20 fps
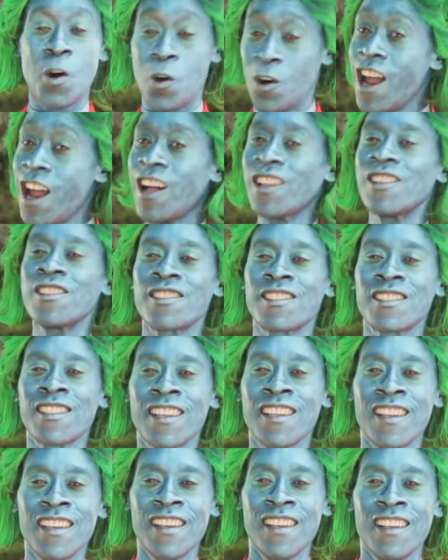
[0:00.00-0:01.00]
Or else,
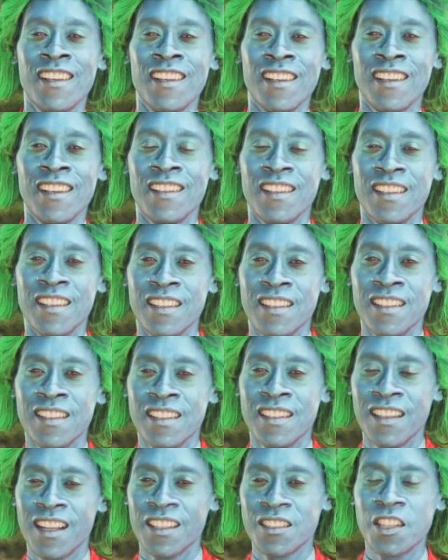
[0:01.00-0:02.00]

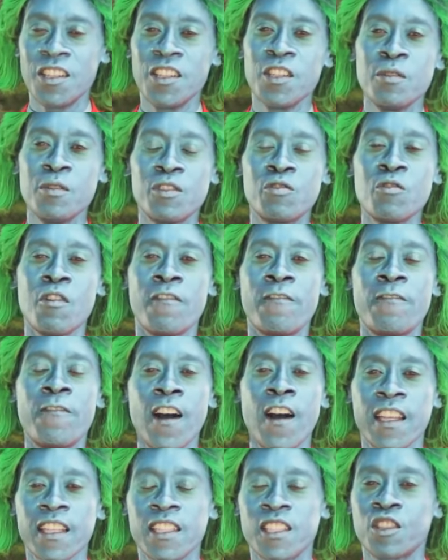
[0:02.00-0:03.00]
I'll turn you into a
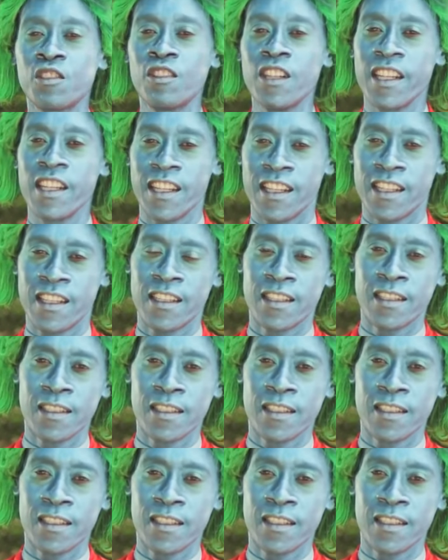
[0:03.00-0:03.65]
f***ing tree.